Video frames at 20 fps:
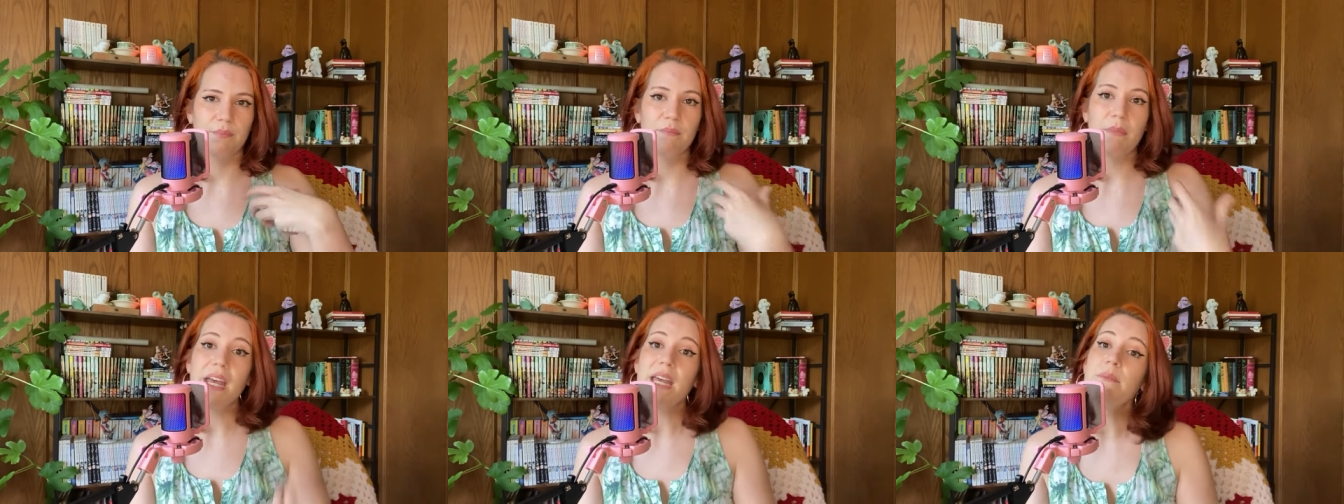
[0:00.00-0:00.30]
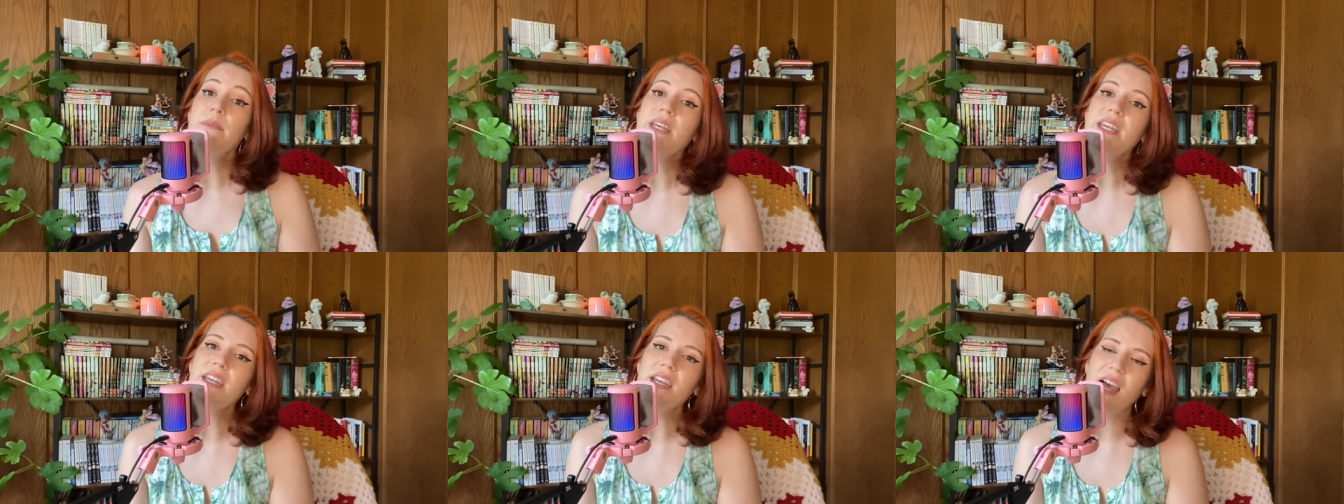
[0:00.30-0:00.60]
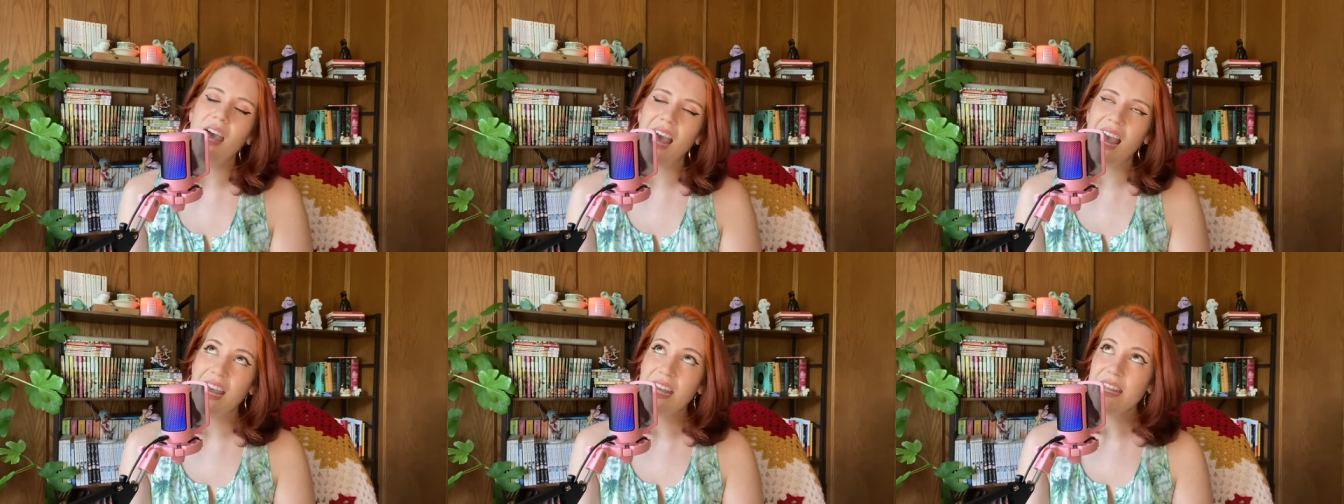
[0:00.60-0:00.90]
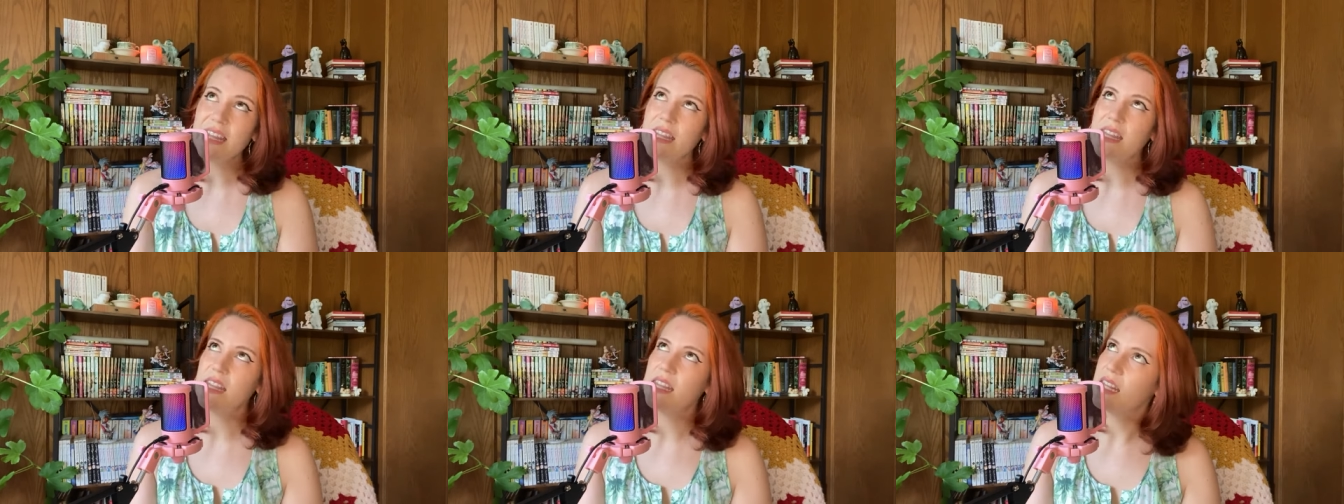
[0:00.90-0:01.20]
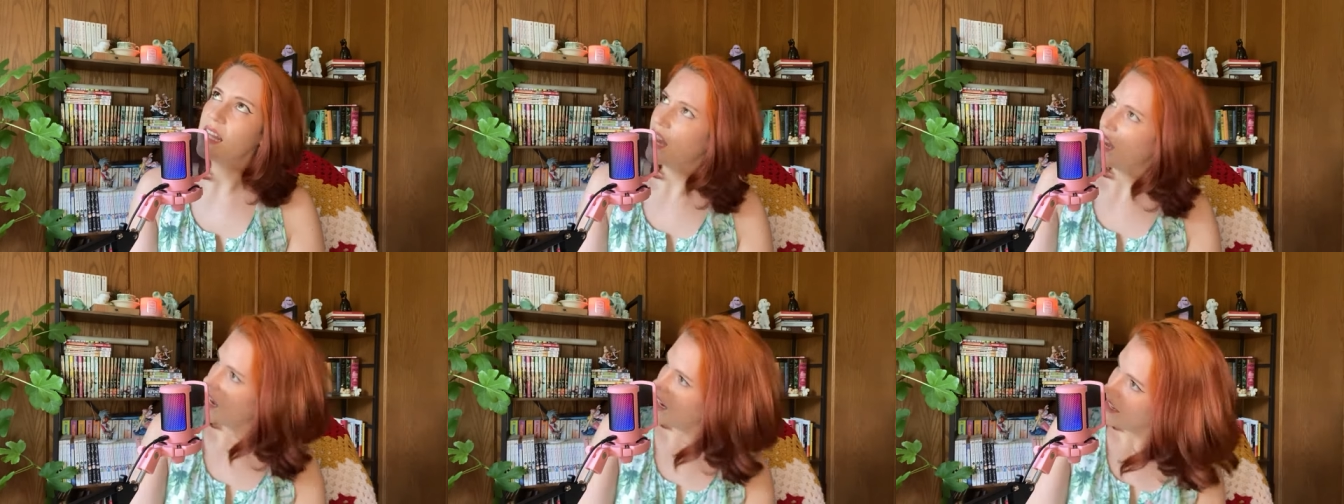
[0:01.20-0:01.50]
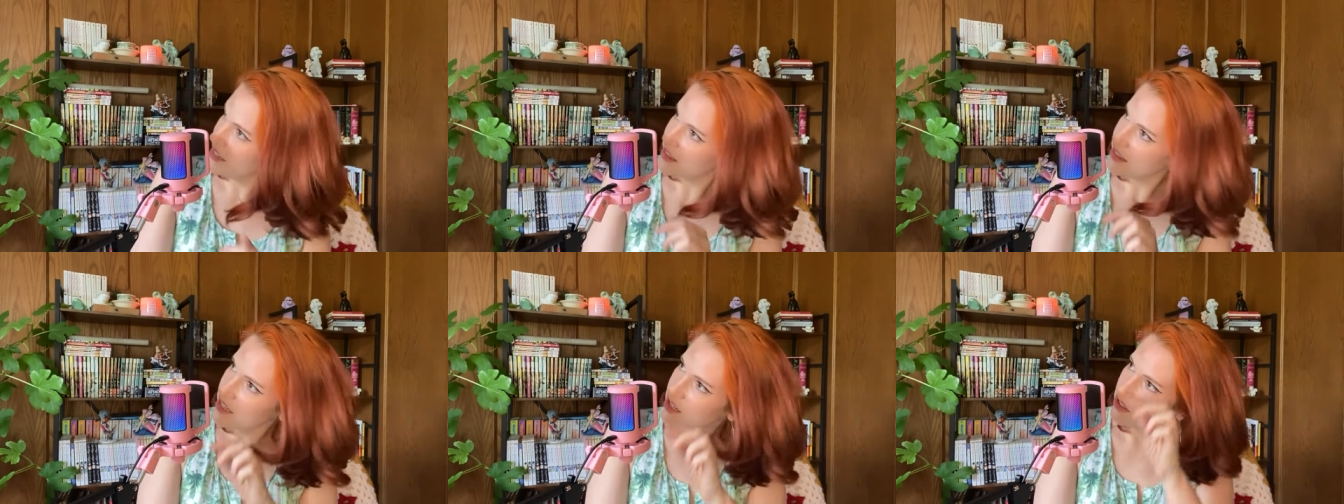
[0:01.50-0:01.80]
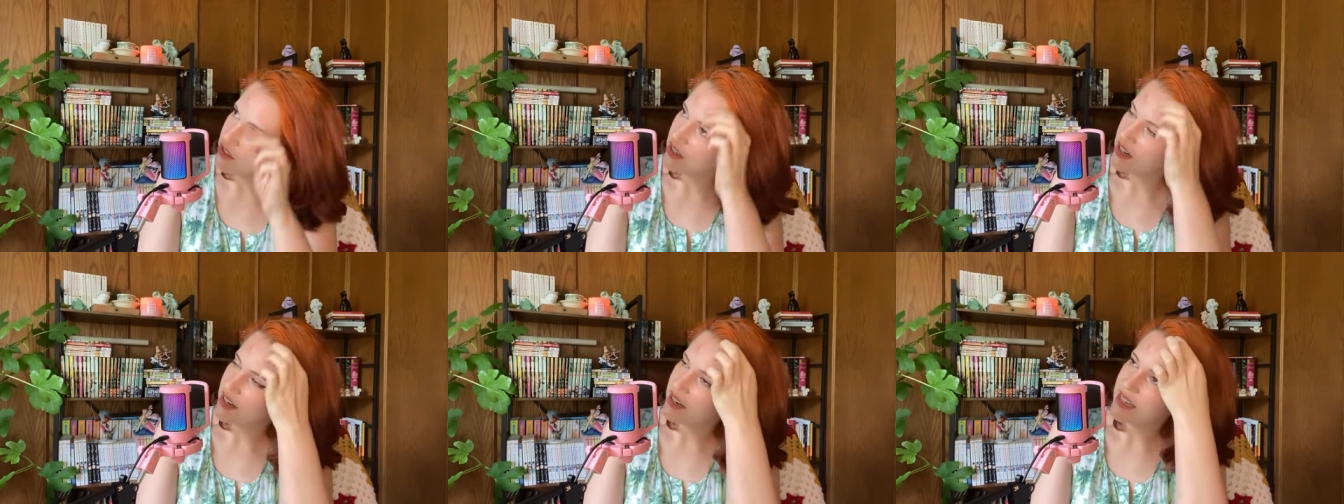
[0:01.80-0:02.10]
Maybe I I
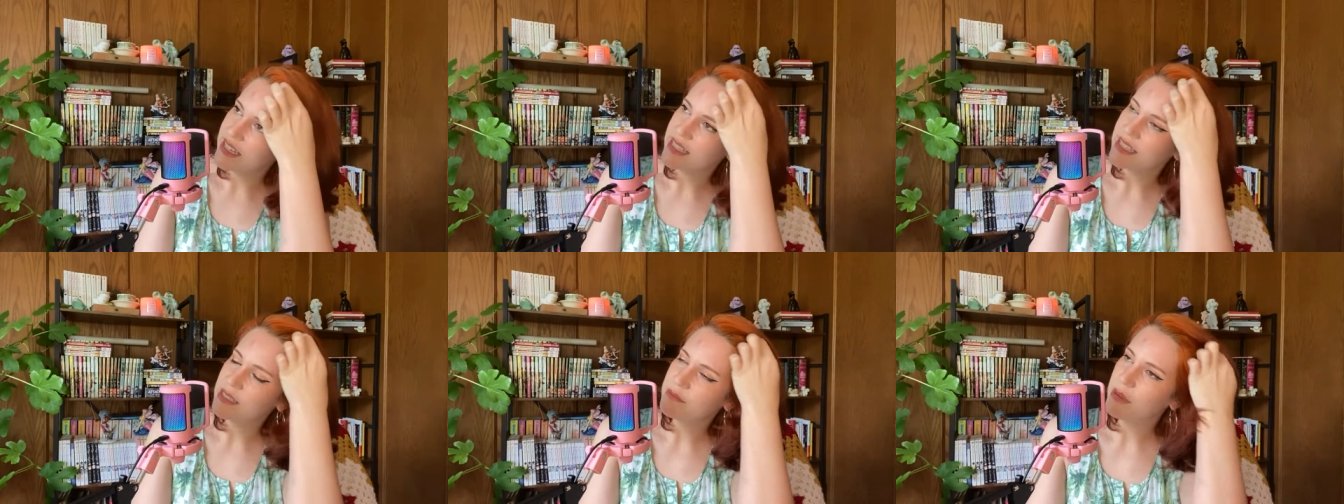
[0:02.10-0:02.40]
theorize,